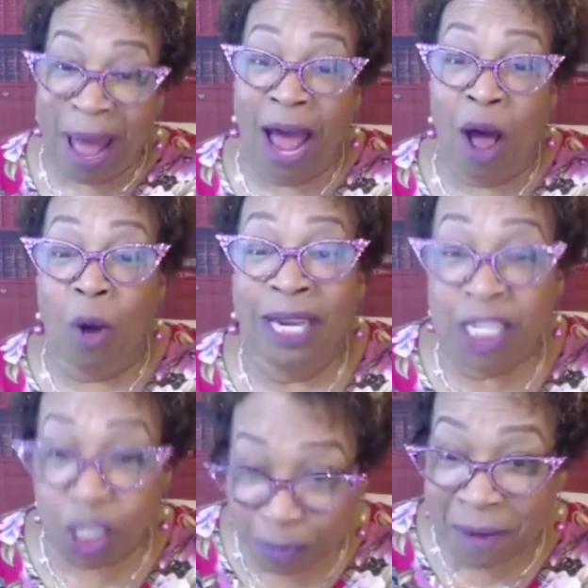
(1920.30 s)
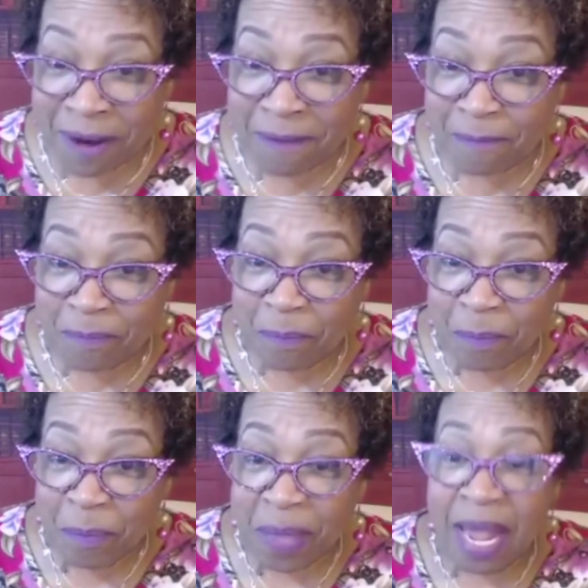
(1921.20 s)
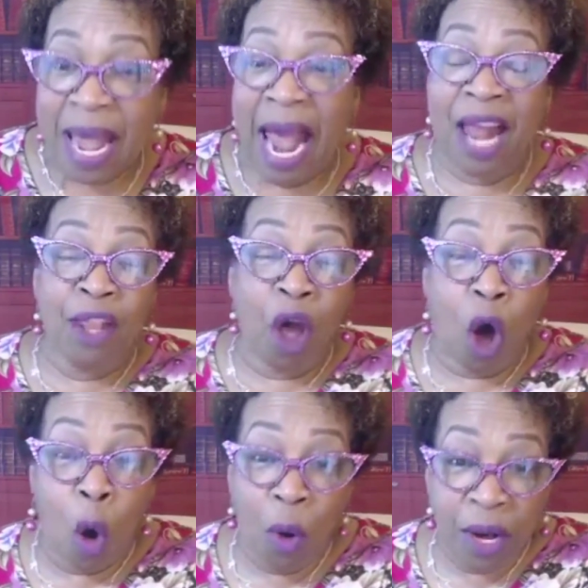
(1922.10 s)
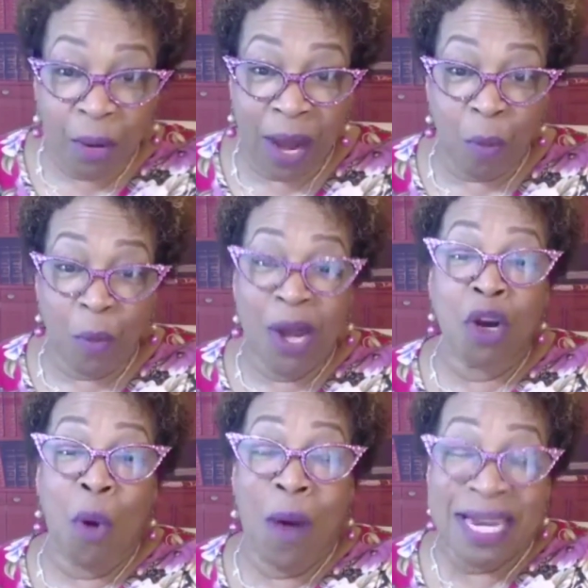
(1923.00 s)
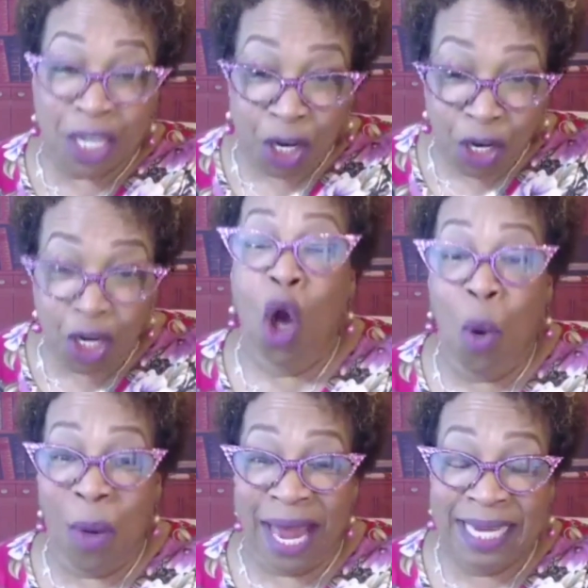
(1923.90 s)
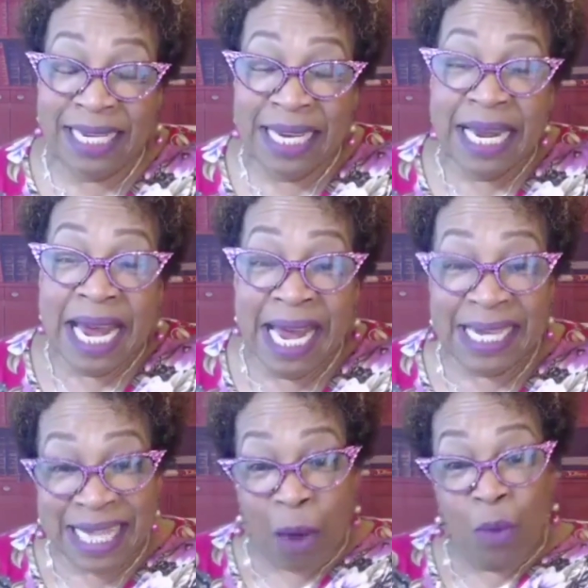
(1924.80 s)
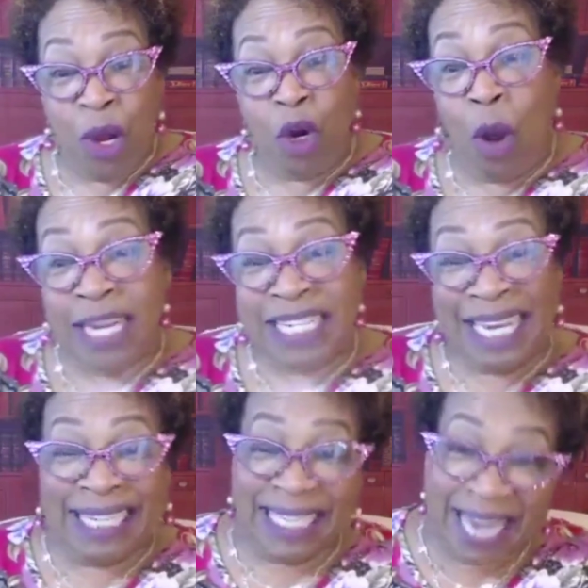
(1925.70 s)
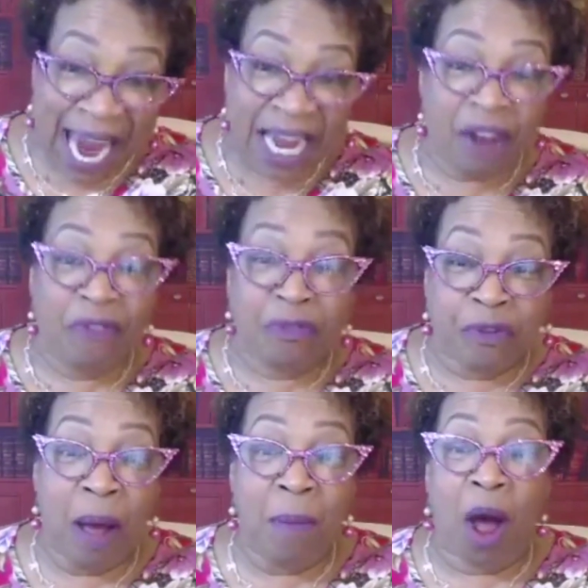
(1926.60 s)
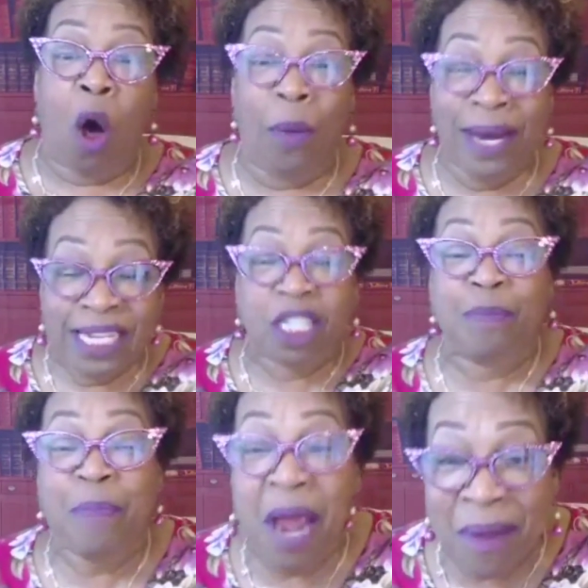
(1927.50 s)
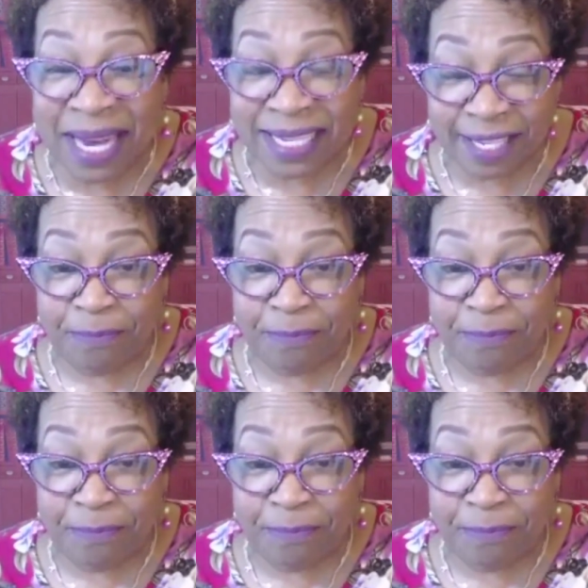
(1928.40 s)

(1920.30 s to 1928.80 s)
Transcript: Holy Spirit. And the only way we're going to know it is that we're going to get it from Holy Spirit.